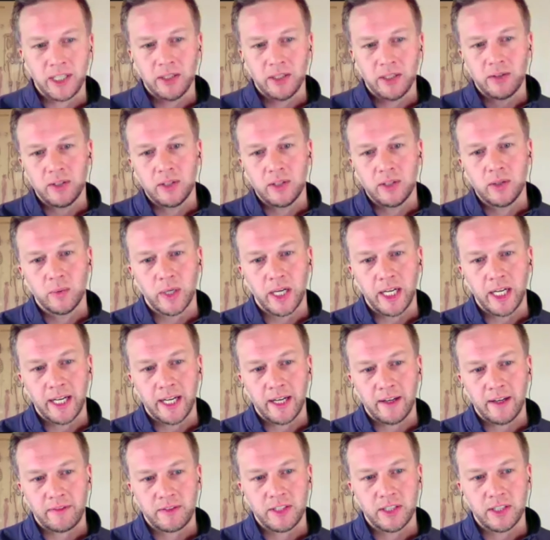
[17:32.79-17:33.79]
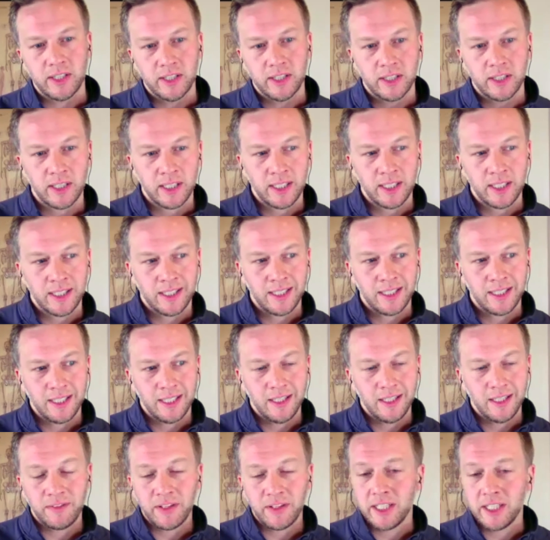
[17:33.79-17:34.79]
you do right after
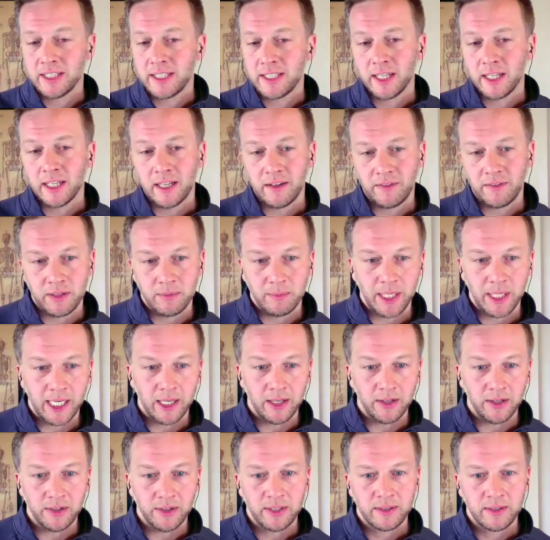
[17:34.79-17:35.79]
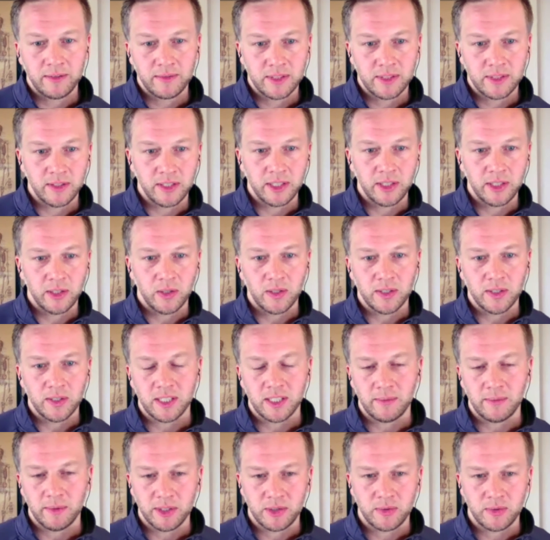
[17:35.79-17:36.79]
if they just got off the mound? So the goal is
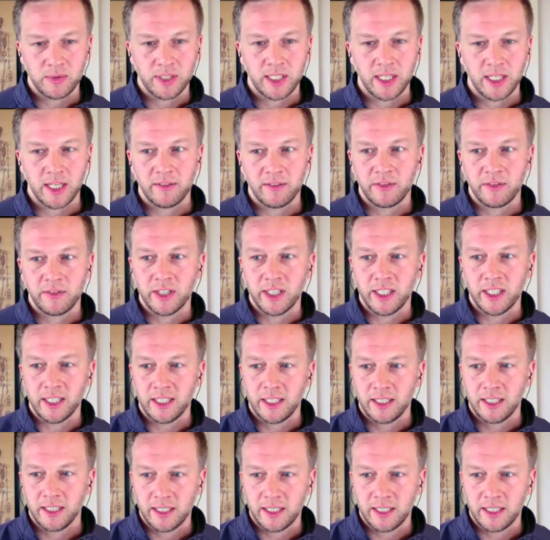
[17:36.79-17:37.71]
almost recovery.